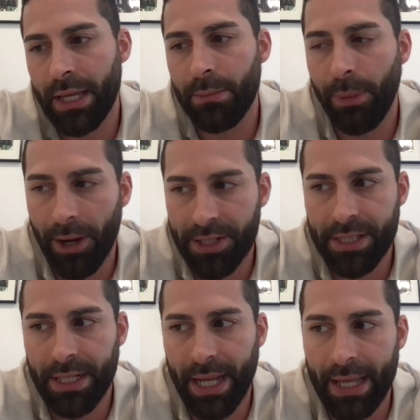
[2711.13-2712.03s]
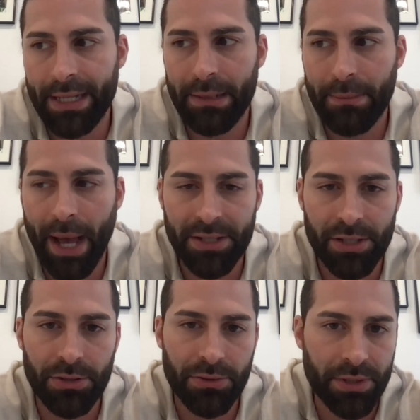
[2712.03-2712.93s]
in Boston and in
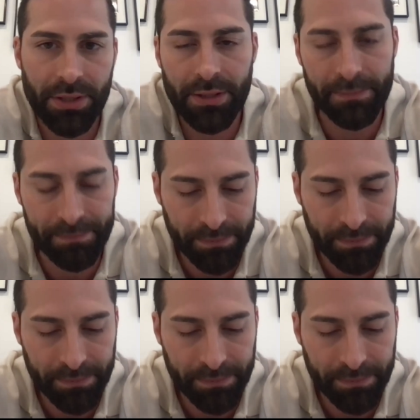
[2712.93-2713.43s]
Massachusetts.